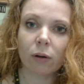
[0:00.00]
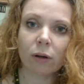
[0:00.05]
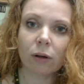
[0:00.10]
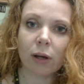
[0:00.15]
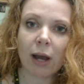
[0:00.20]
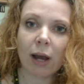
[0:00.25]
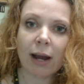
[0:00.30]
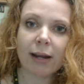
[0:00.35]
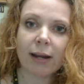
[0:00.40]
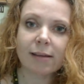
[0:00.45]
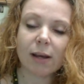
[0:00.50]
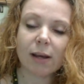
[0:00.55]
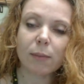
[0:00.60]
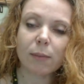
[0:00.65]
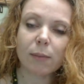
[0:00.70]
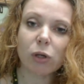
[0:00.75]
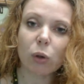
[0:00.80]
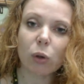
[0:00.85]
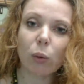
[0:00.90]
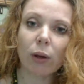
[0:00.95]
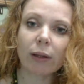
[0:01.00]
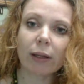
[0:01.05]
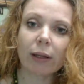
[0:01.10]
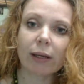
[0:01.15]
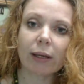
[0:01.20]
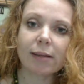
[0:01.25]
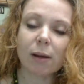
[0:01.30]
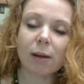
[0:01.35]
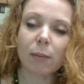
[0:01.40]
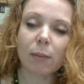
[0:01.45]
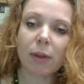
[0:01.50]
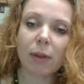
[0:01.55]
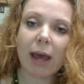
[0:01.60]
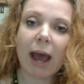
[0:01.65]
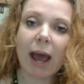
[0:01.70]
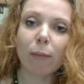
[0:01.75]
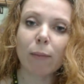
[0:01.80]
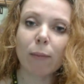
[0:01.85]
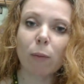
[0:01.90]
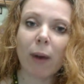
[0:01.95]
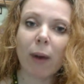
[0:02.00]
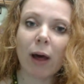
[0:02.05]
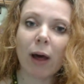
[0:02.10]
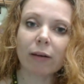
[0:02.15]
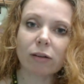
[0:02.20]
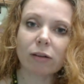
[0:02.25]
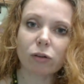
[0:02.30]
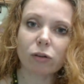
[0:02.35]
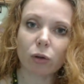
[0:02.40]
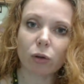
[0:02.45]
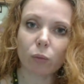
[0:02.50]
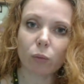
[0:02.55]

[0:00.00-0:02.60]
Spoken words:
kind of subsequently some of the abnormalities on